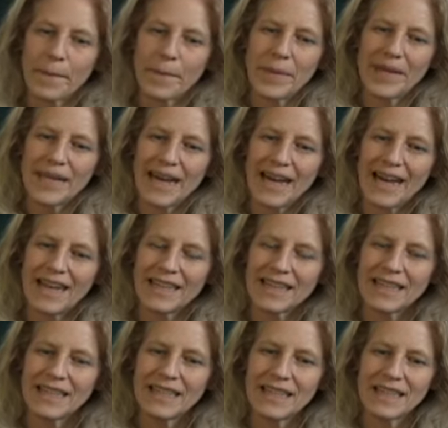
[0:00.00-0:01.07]
but I
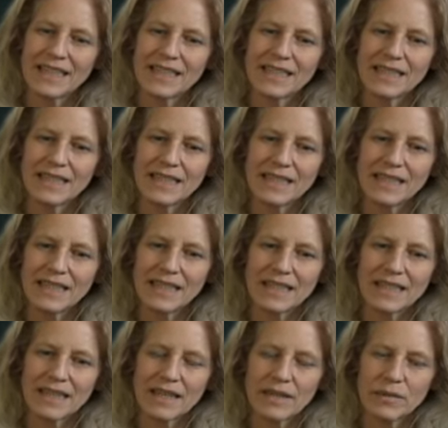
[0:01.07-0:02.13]
think
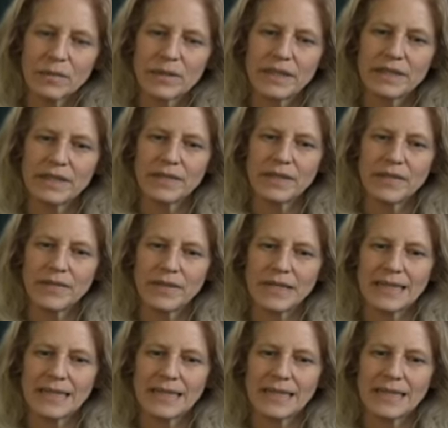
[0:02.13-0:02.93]
it's a real